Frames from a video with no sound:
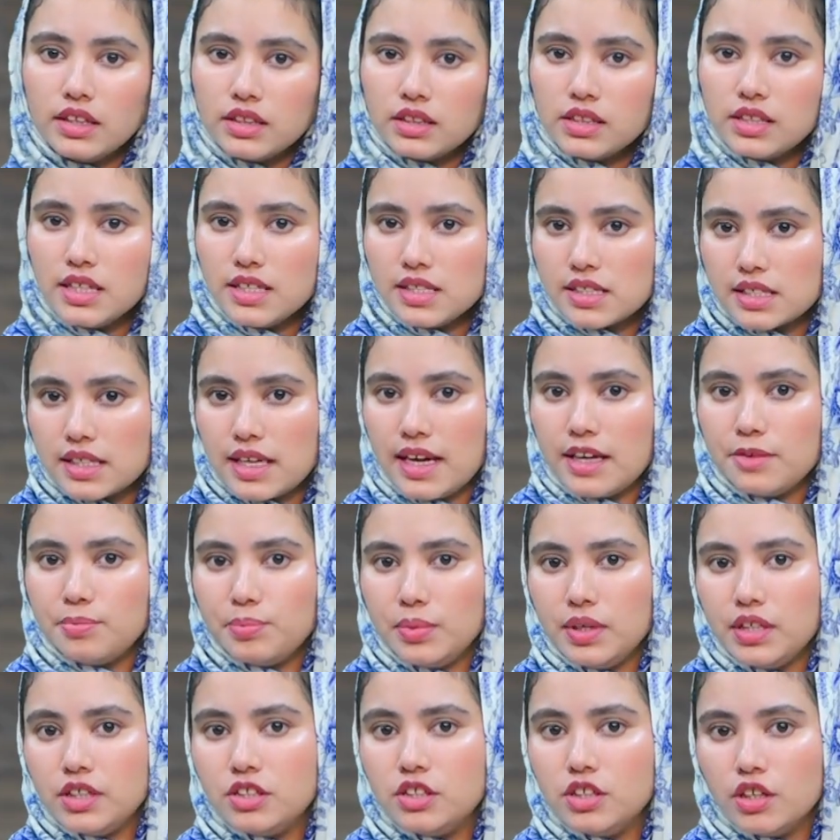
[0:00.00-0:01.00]
This can
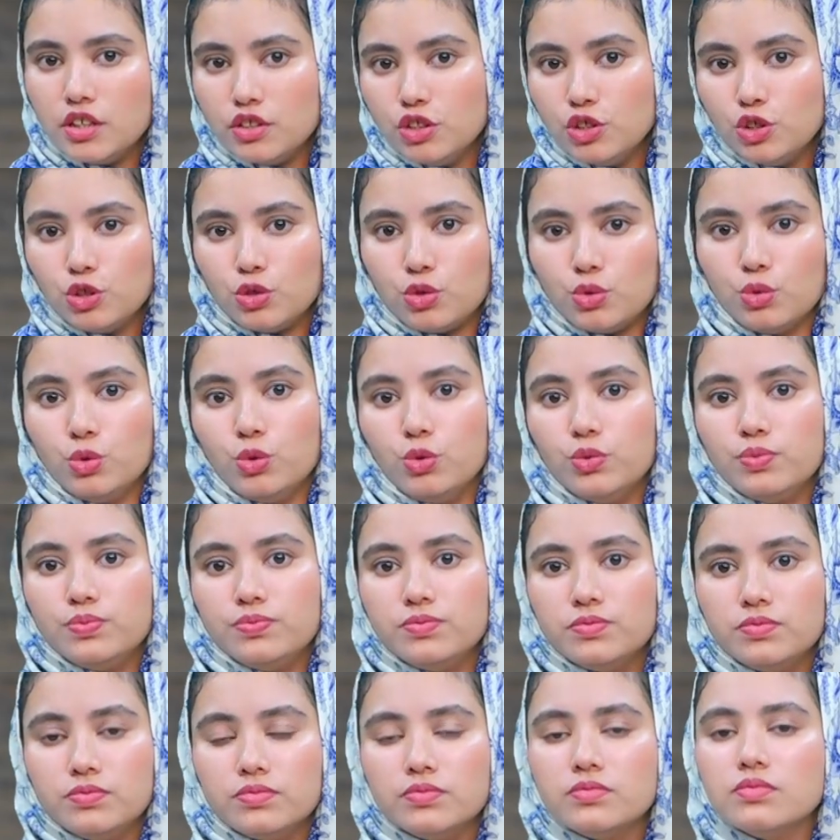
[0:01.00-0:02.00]
be done through
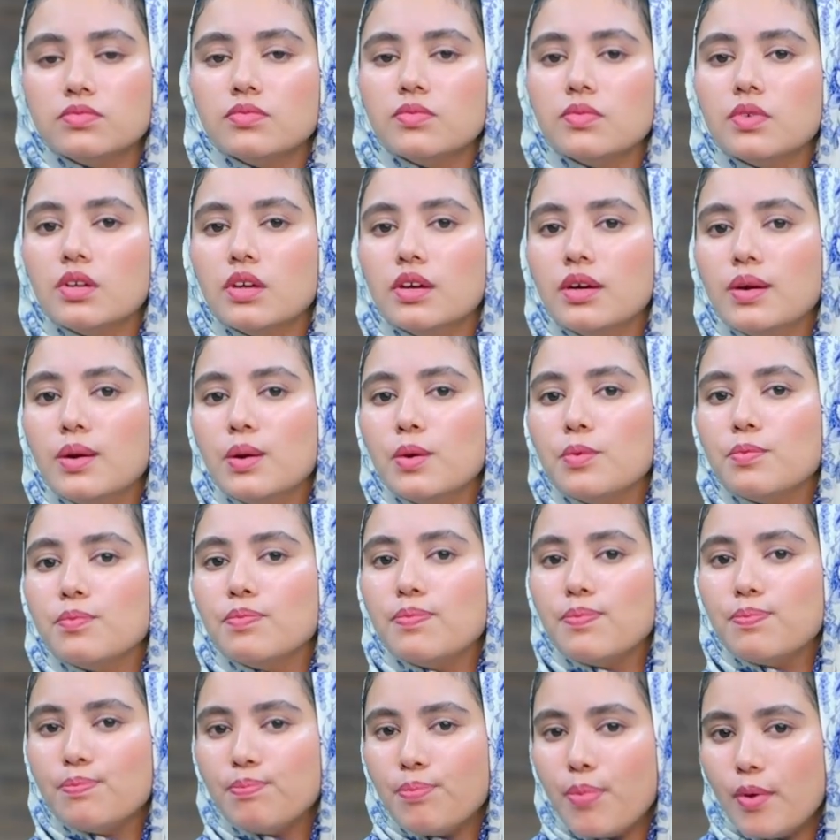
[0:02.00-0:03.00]

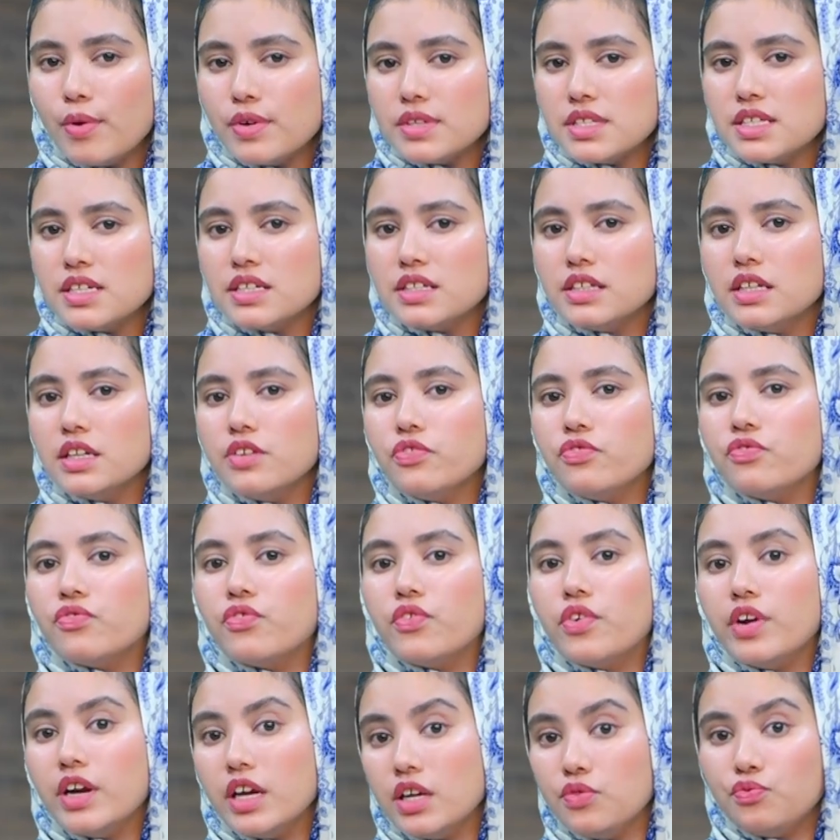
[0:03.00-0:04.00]
positive
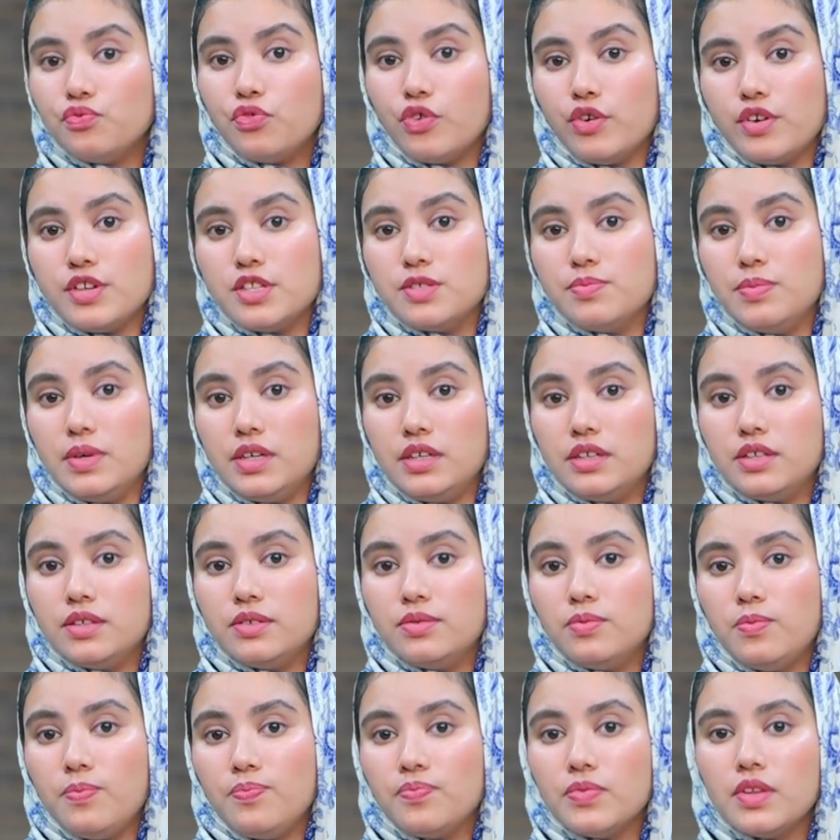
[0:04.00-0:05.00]
reinforcement
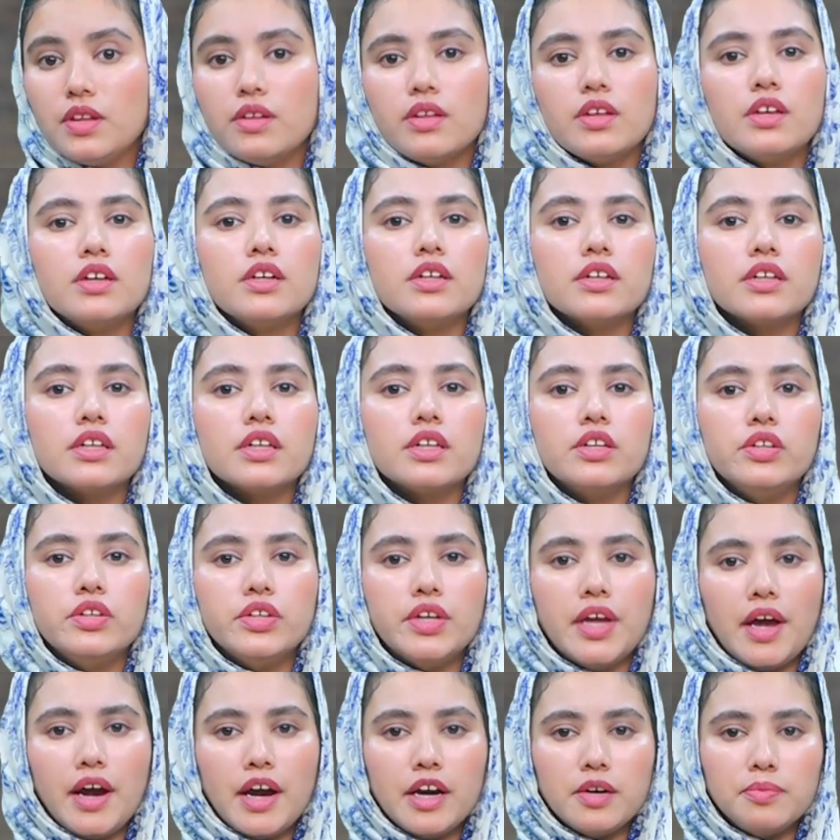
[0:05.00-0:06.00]

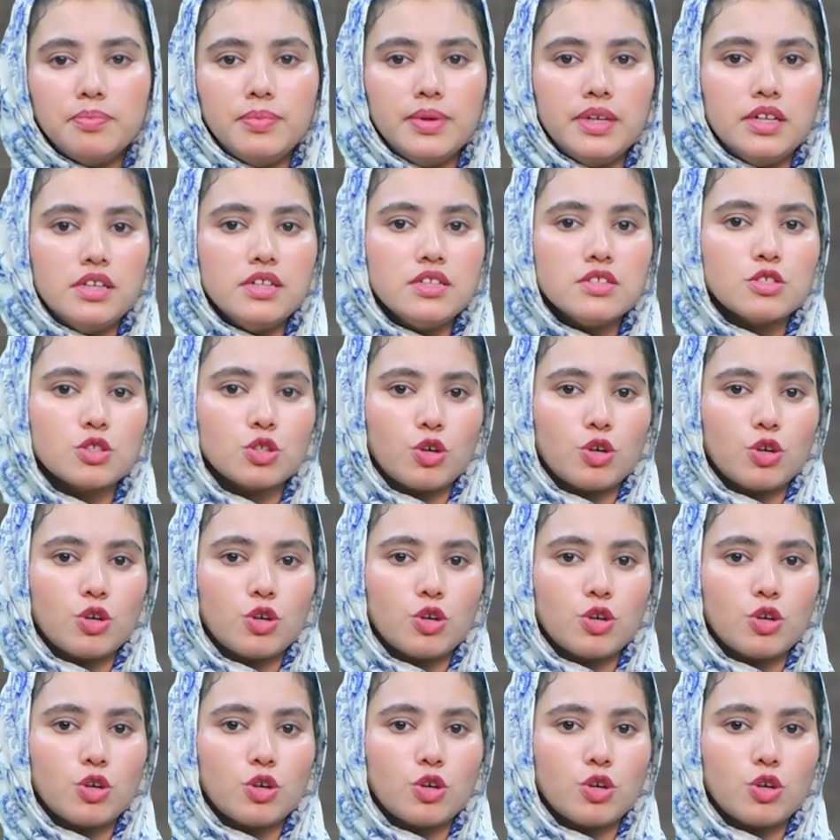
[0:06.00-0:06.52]
that builds